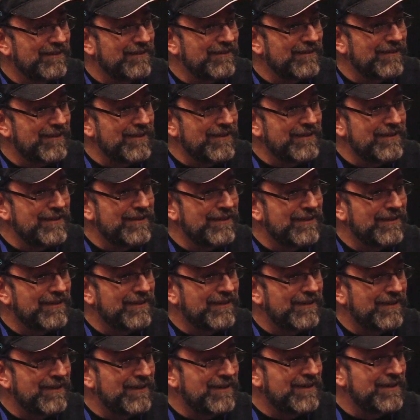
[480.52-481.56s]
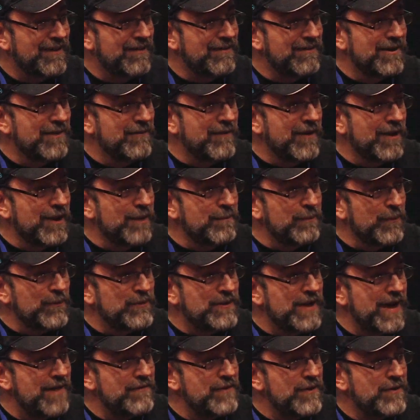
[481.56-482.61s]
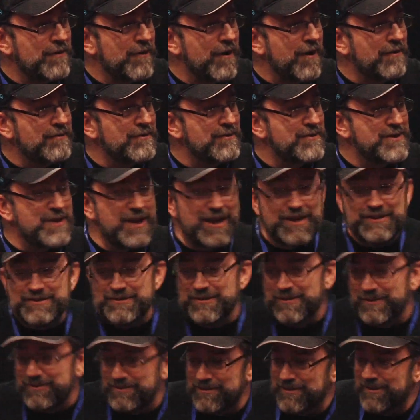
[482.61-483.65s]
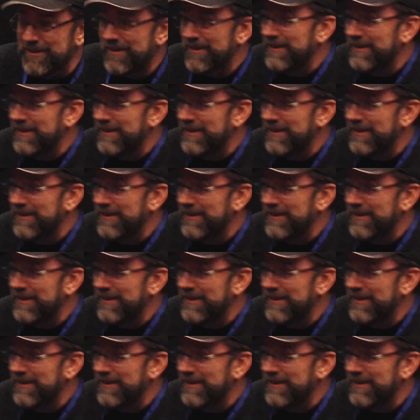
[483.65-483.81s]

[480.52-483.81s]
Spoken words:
Right? Developers have to talk to testers,